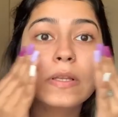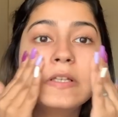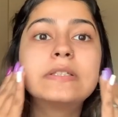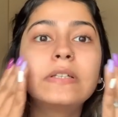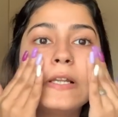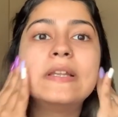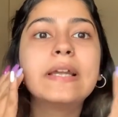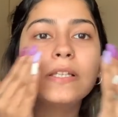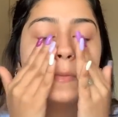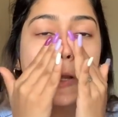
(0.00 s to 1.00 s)
It's a really
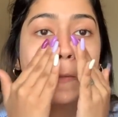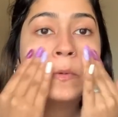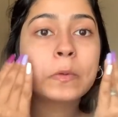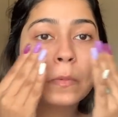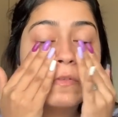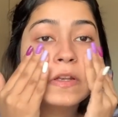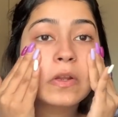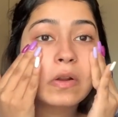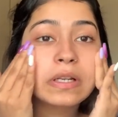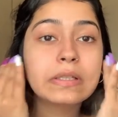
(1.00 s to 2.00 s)
nice primer, to be very
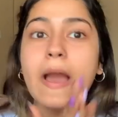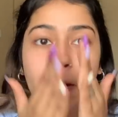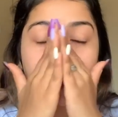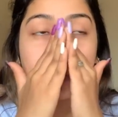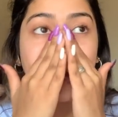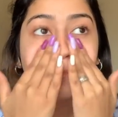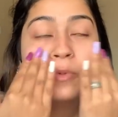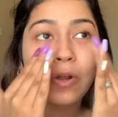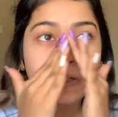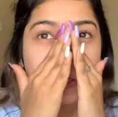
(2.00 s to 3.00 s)
honest. You know, I'm
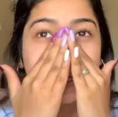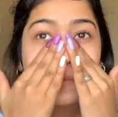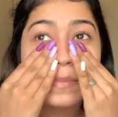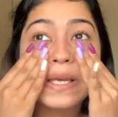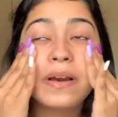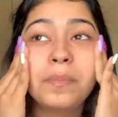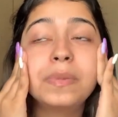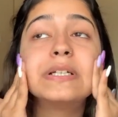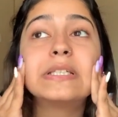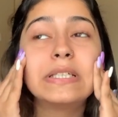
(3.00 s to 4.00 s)
not really a makeup
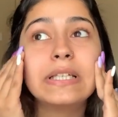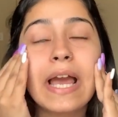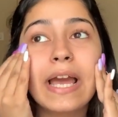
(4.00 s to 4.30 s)
person.